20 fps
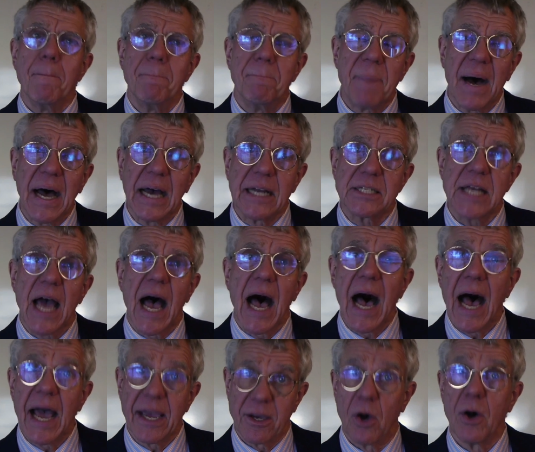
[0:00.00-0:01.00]
But
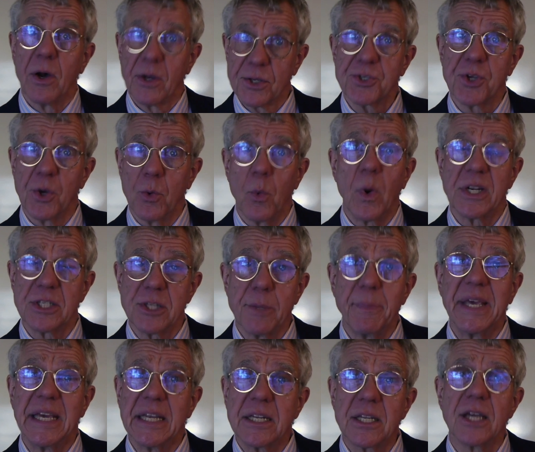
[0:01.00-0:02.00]
I also want to
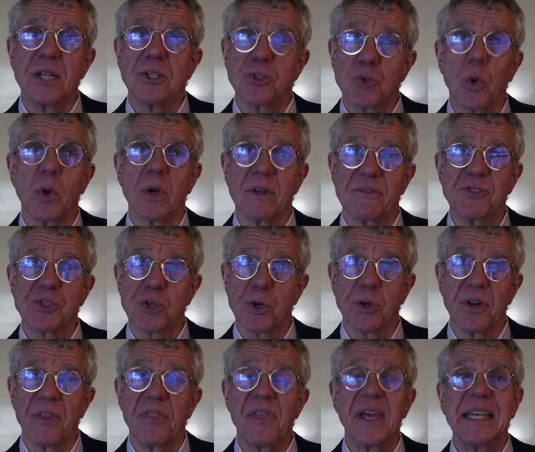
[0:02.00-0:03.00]
be in control of
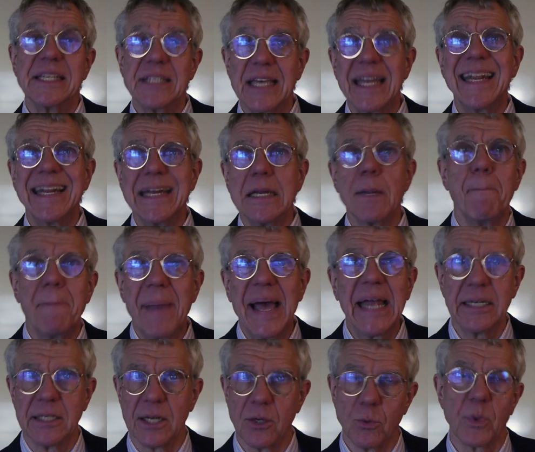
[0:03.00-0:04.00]
certain things and
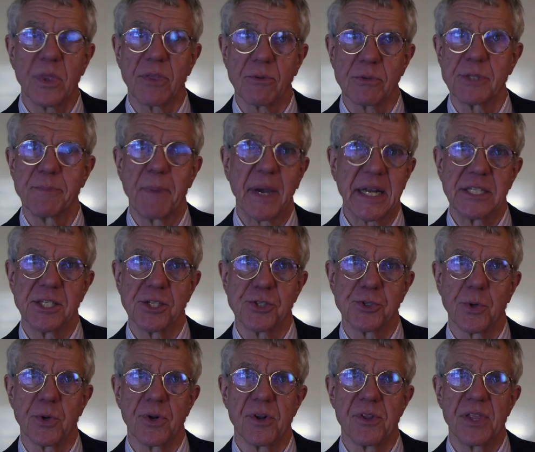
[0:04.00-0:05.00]
independent with respect to
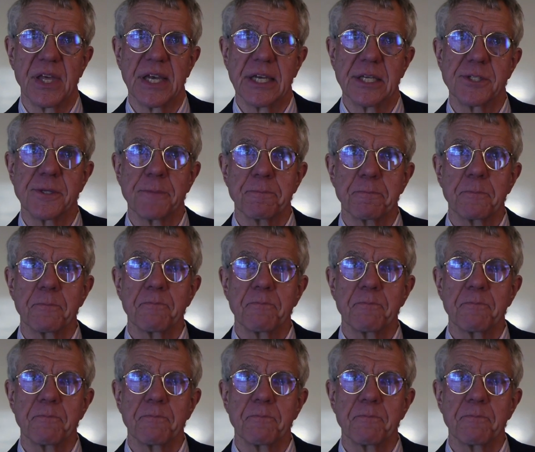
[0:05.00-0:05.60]
certain things.